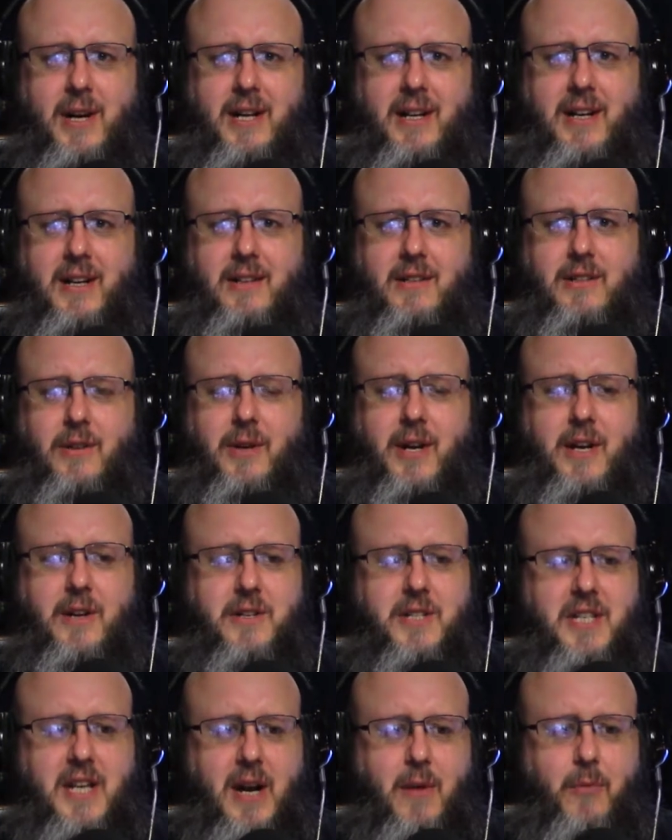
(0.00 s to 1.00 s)
I don't
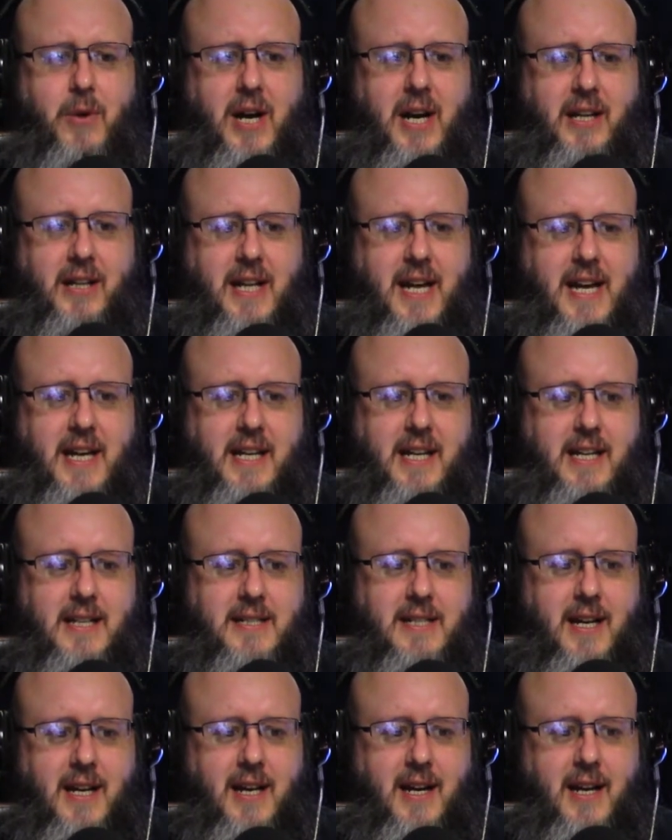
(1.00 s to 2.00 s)
understand why I like it.